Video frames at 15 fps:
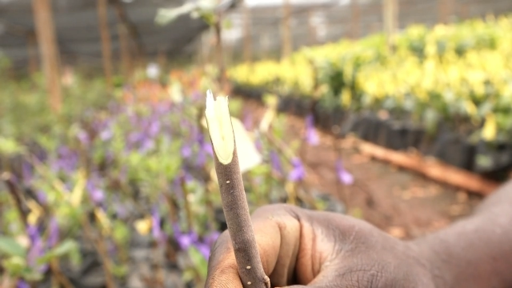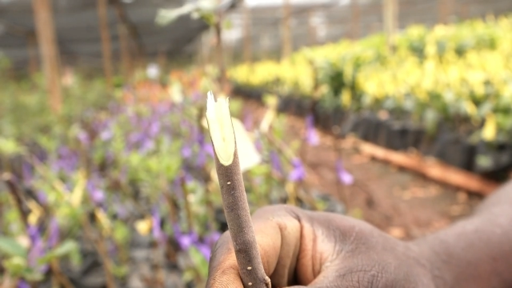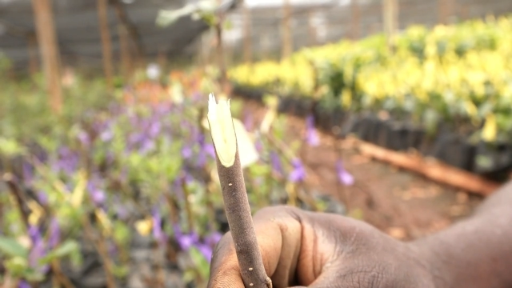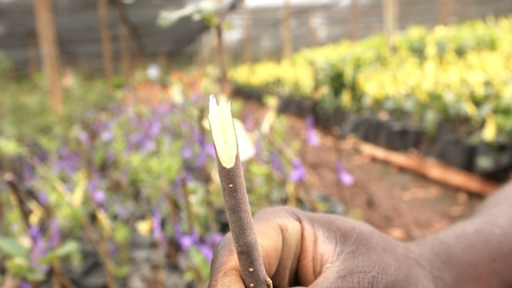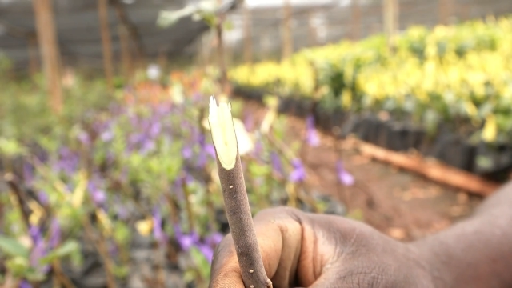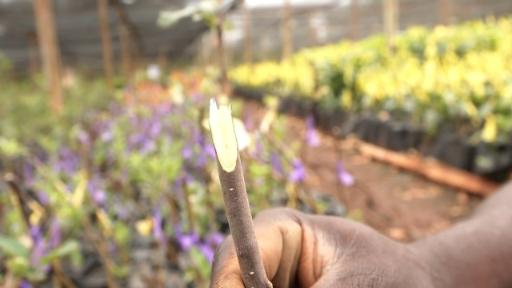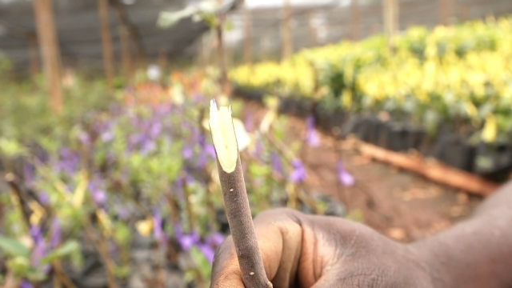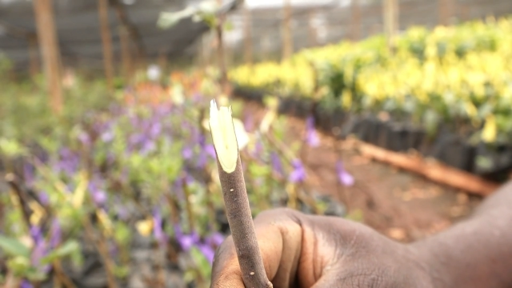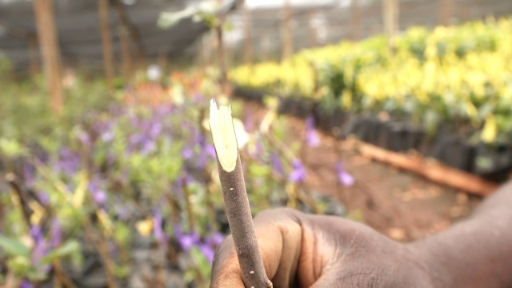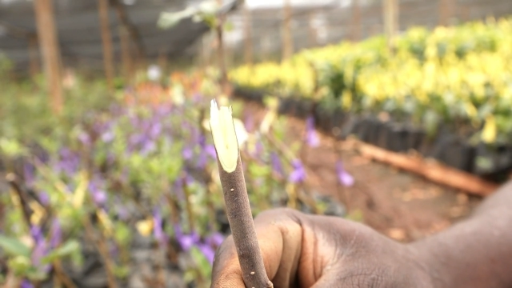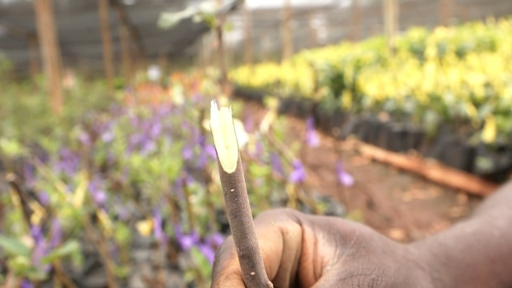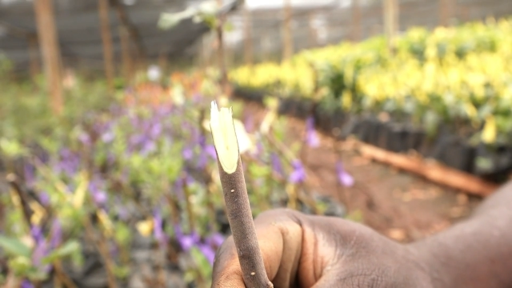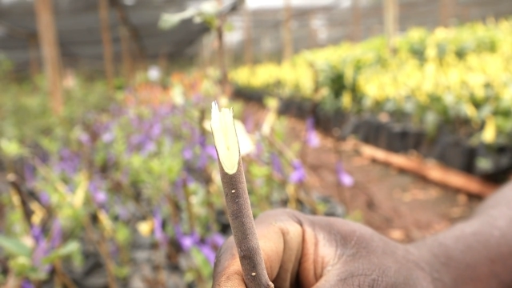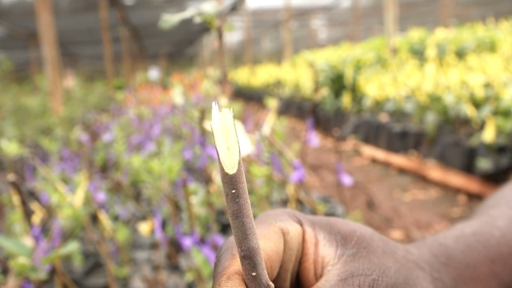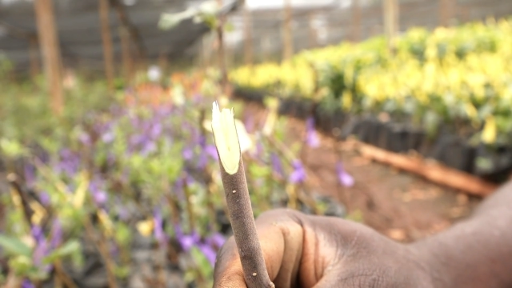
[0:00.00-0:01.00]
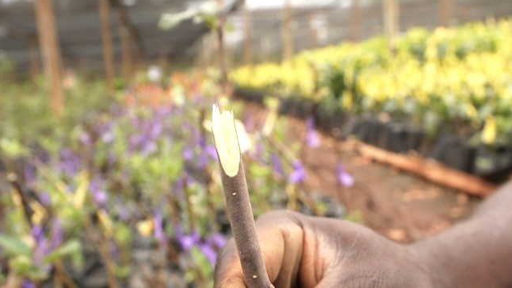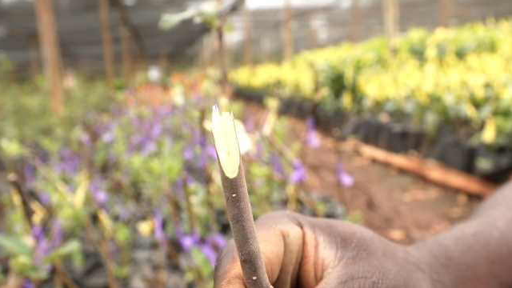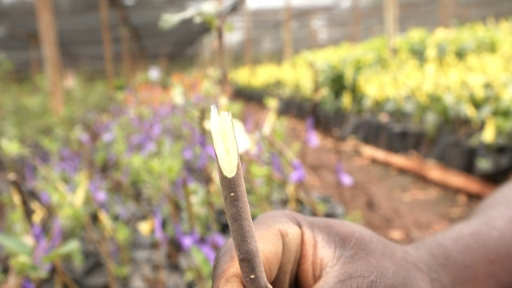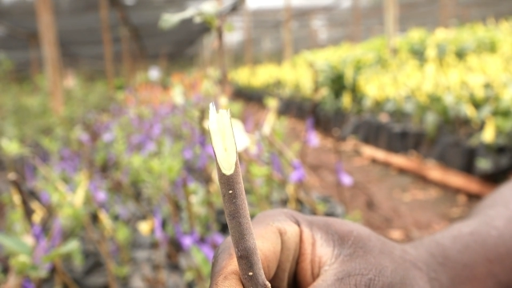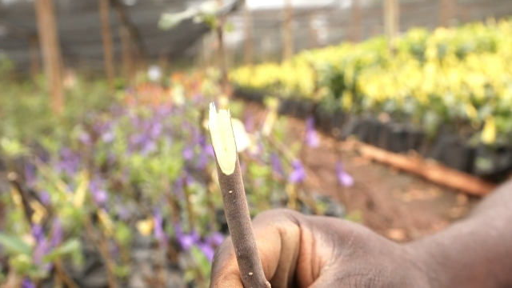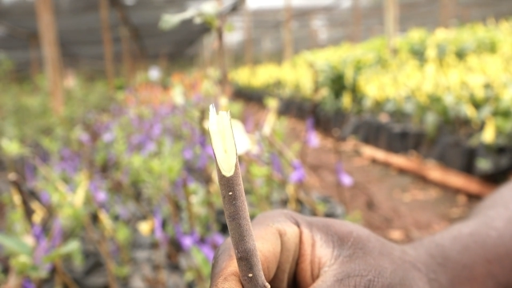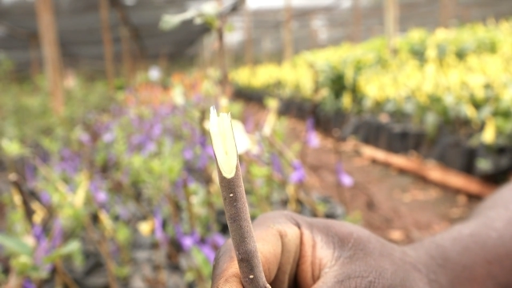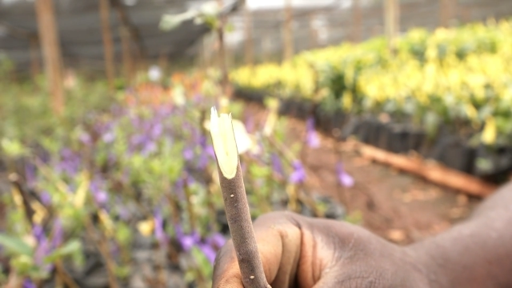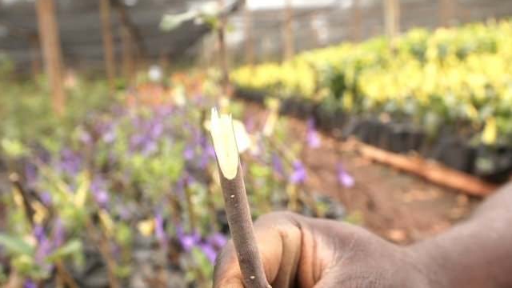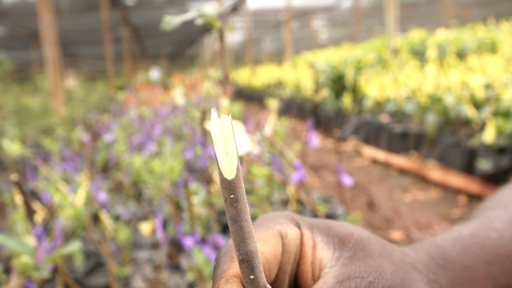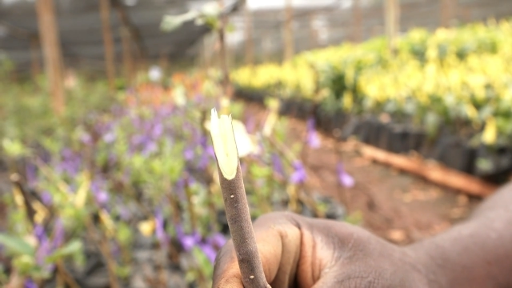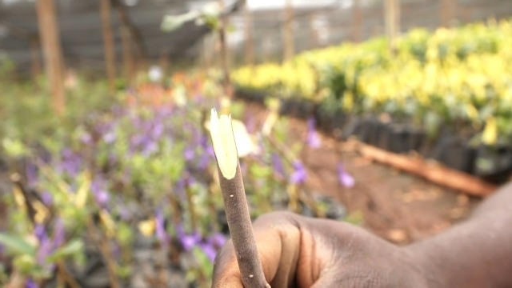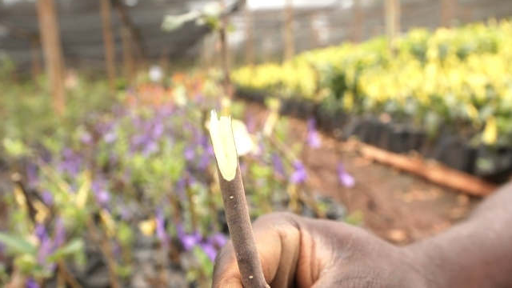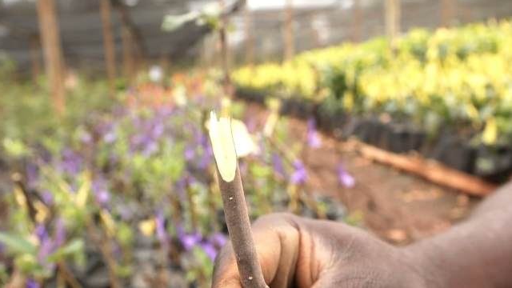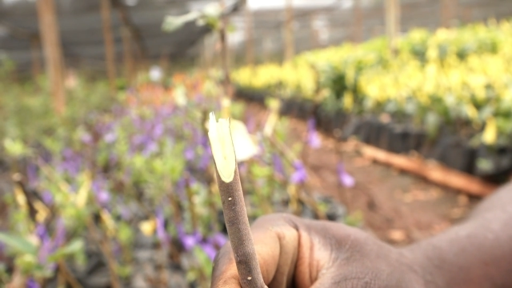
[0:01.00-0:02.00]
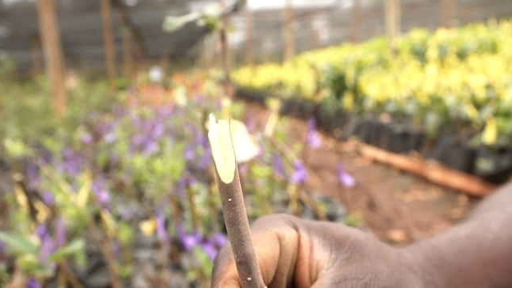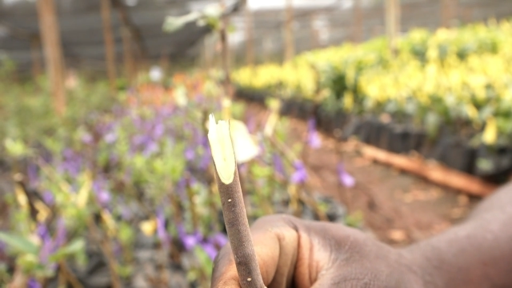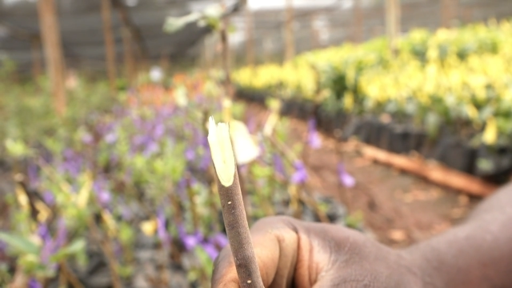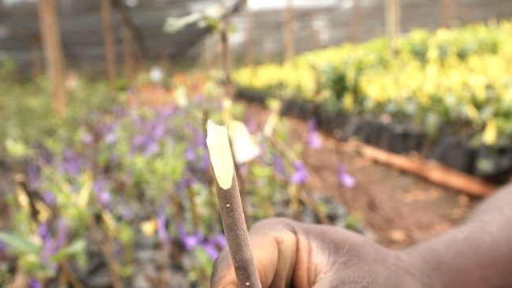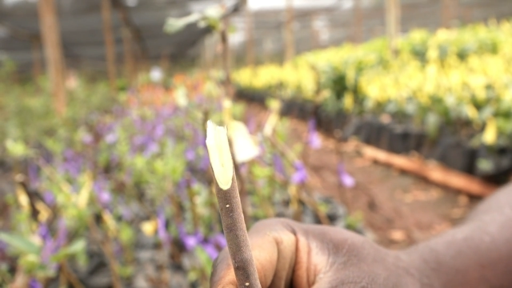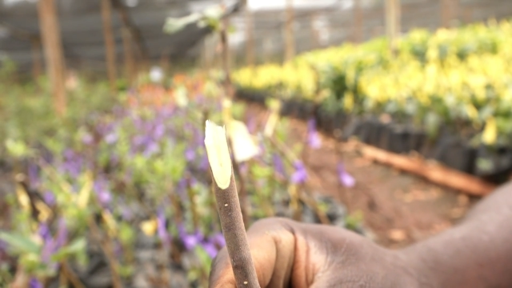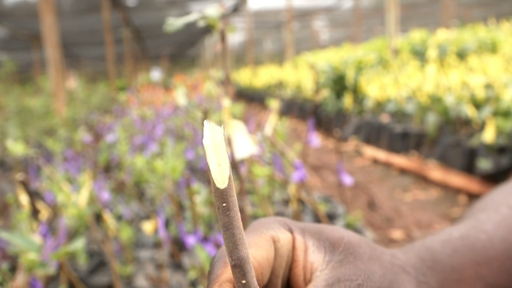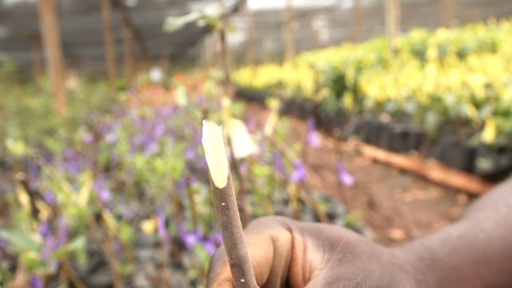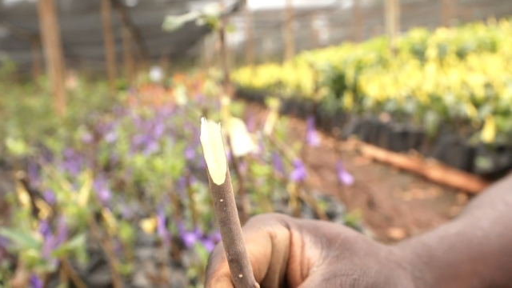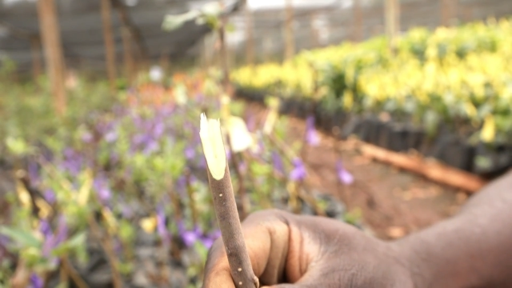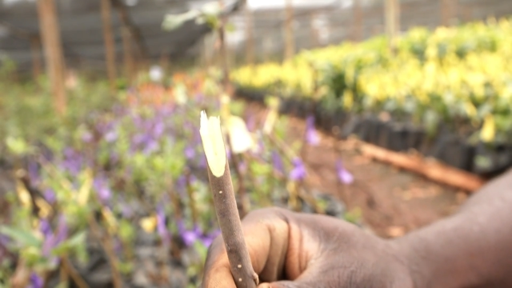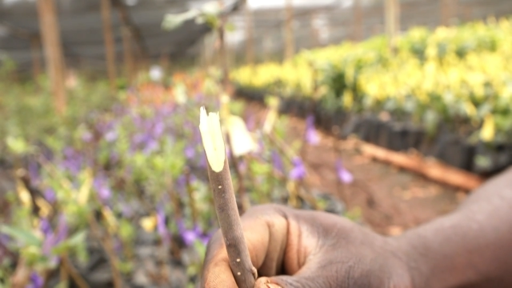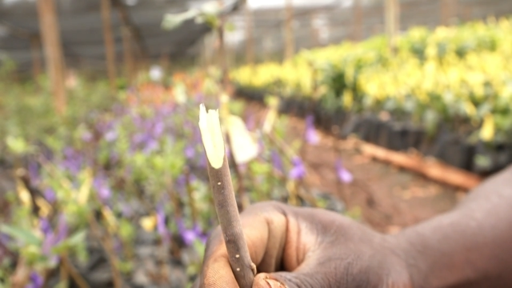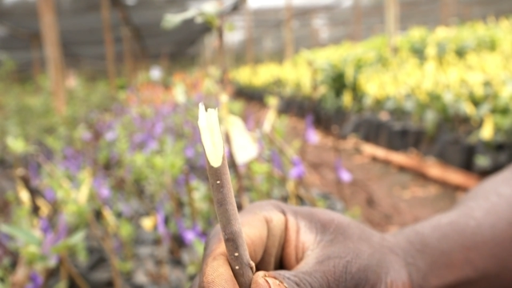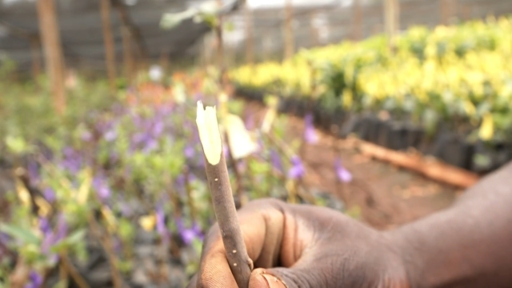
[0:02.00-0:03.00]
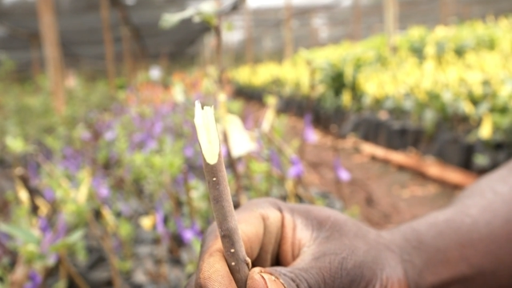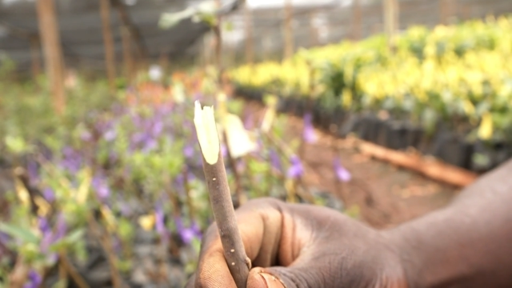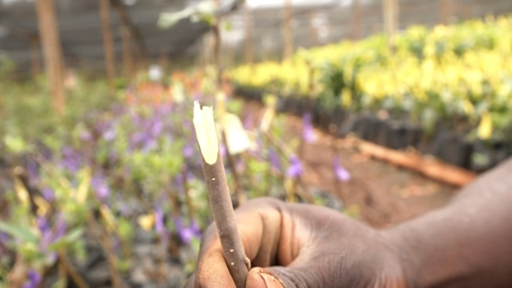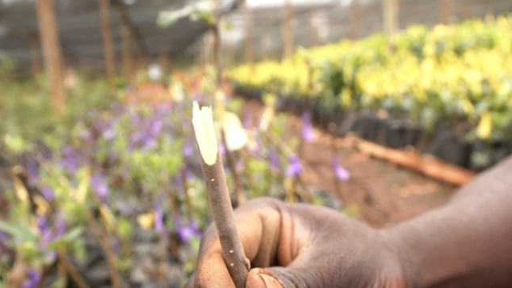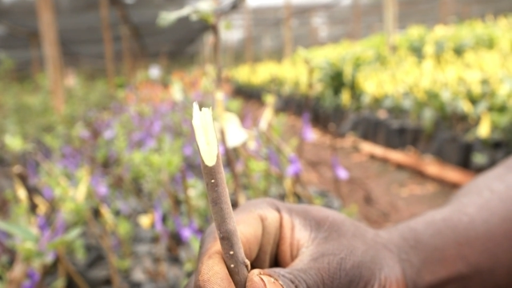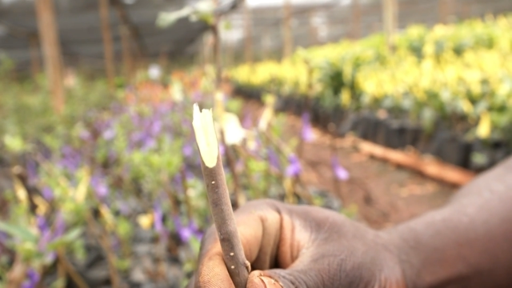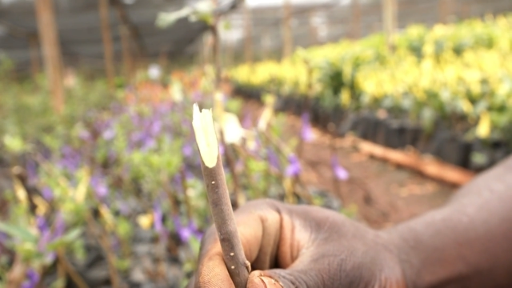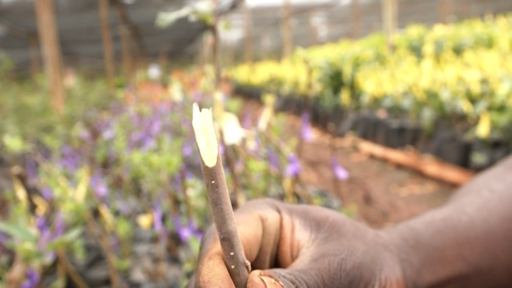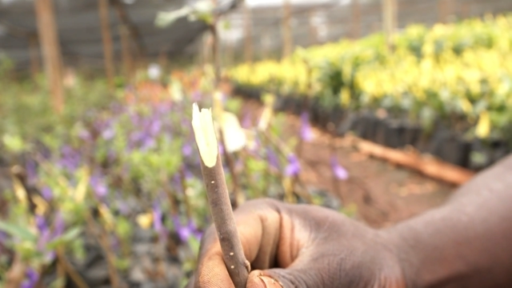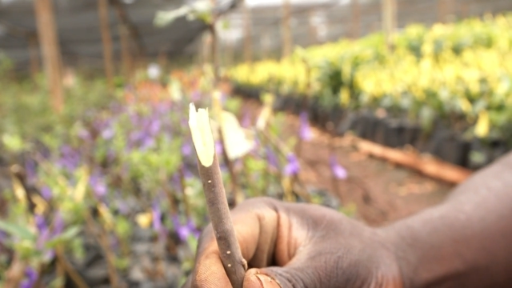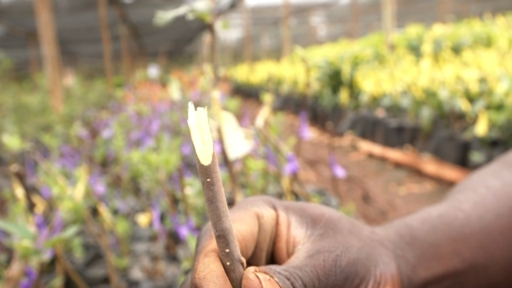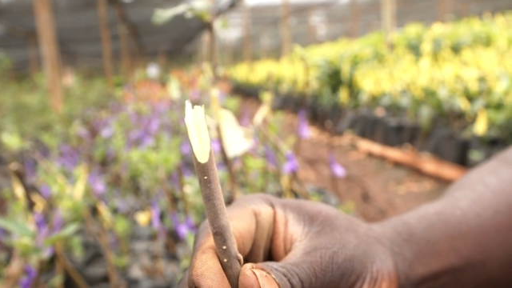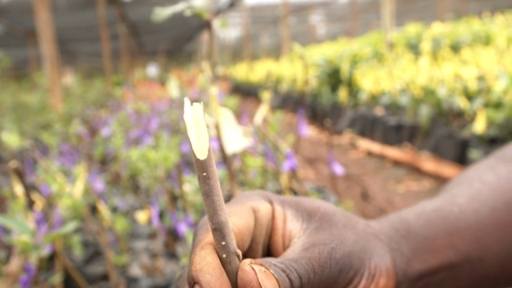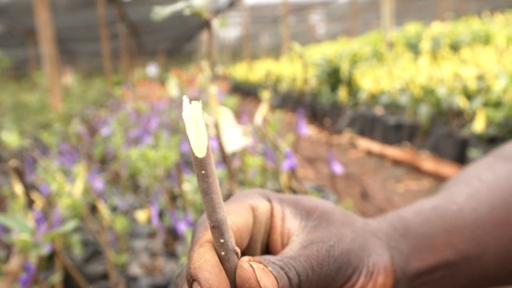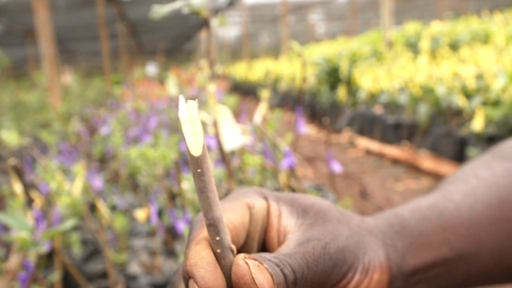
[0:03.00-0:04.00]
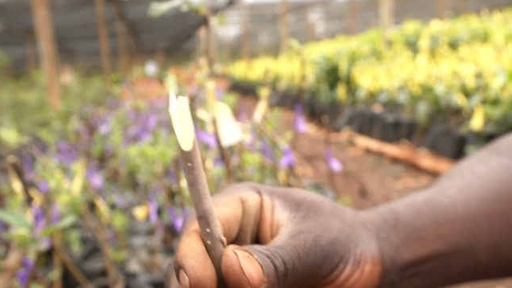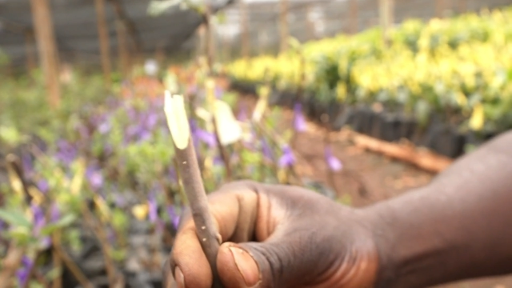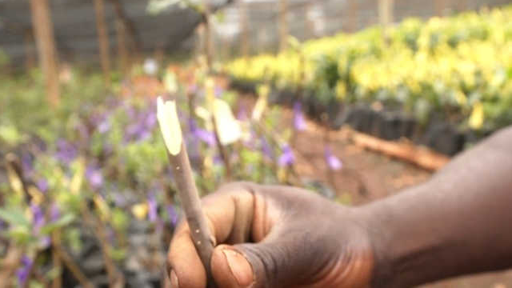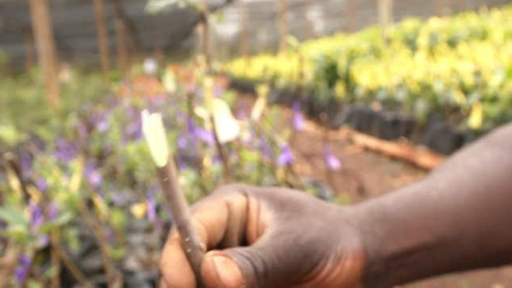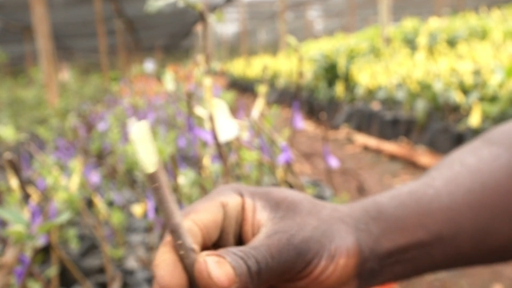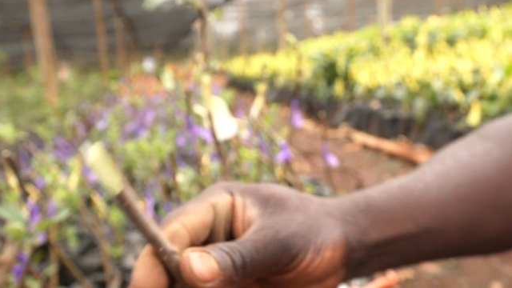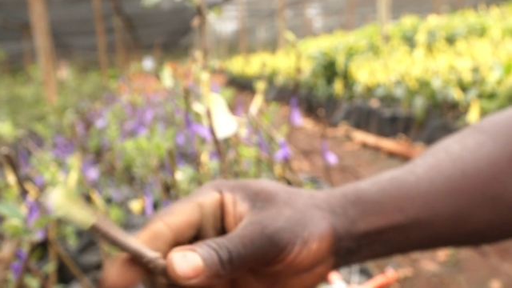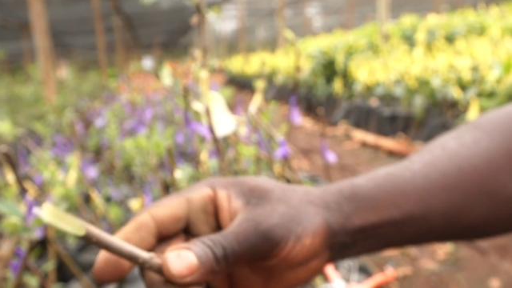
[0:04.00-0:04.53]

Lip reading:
[unreadable: no face in view]